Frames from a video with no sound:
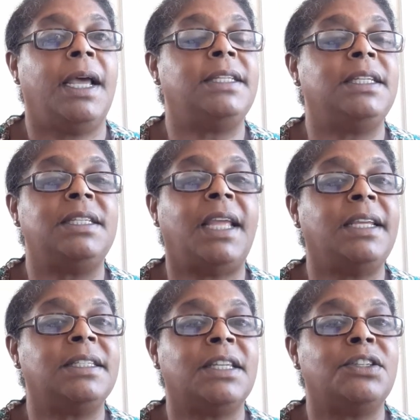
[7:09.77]
as it
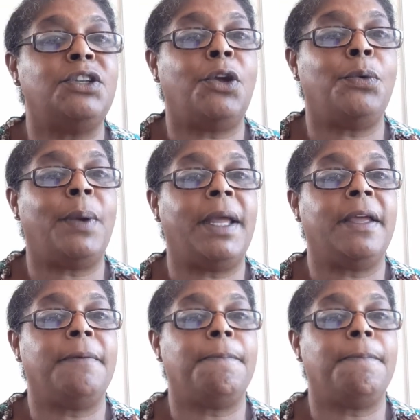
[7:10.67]
takes us nowhere.